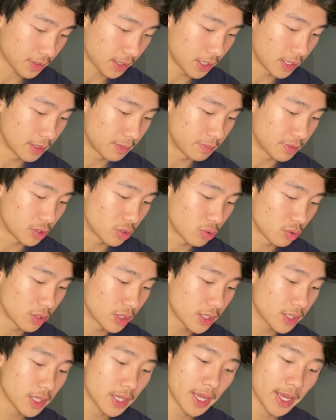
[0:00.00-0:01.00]
in
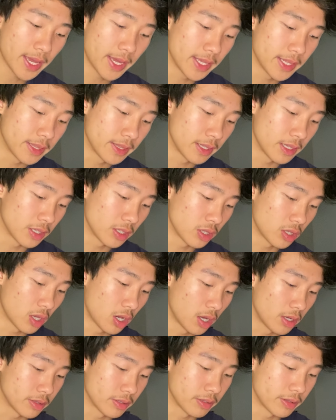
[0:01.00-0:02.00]
between, and then
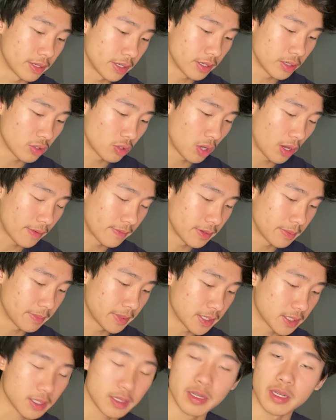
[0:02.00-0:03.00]
under there you have the
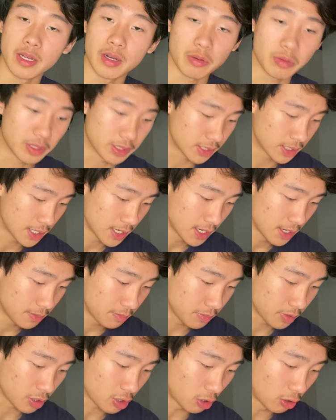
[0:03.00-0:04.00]
muscularis
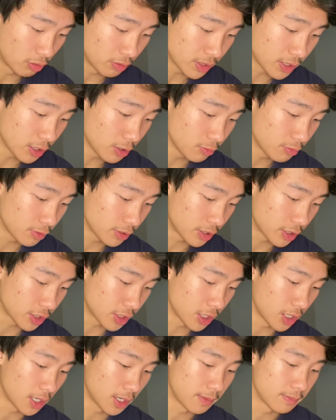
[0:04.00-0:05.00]
mucosa, which
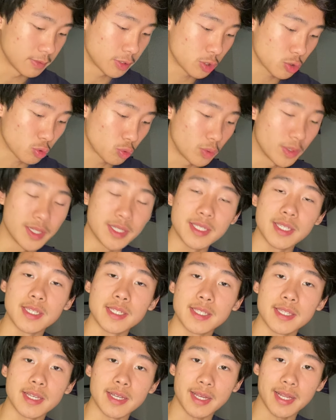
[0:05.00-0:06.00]

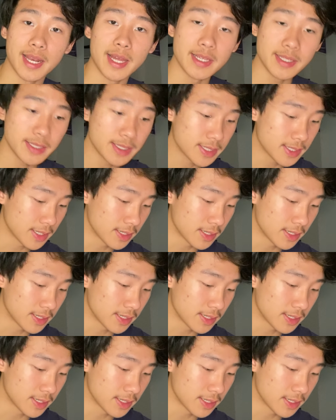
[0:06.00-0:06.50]
squeezes the glands.